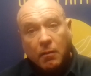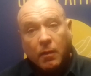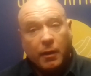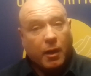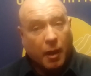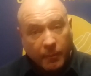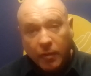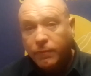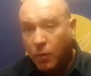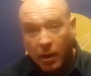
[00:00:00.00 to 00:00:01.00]
They're
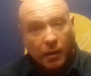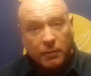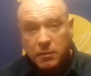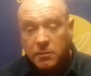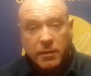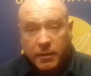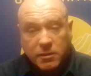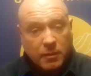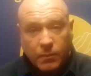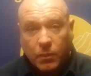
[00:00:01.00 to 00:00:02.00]
coming for guys. It's that
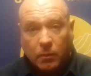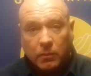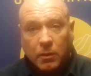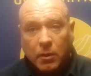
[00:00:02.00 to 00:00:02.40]
simple.